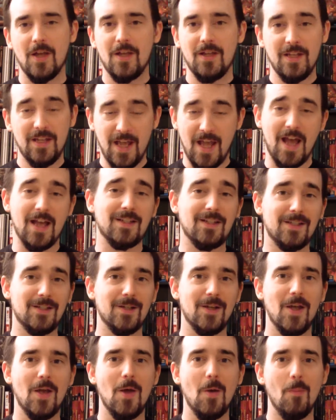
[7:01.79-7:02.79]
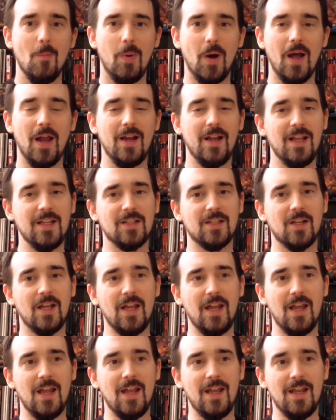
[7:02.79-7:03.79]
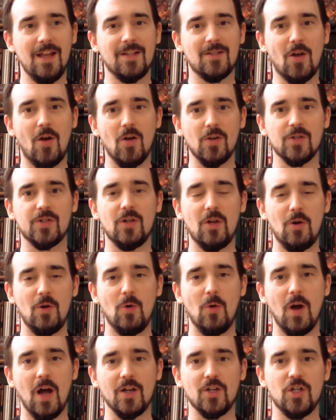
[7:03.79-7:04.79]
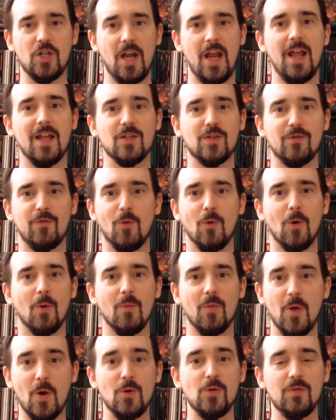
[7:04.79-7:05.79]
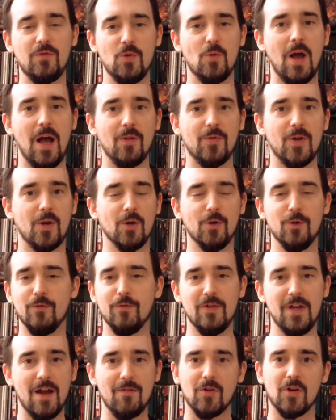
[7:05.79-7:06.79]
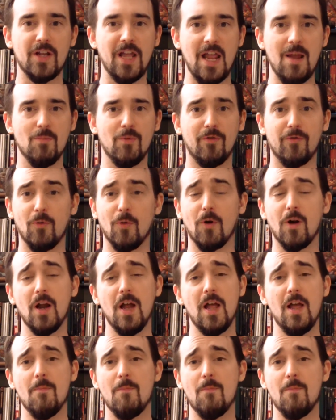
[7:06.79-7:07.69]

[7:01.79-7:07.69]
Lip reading: Yes. But it's also a chance for those of you out there who've never gamed before.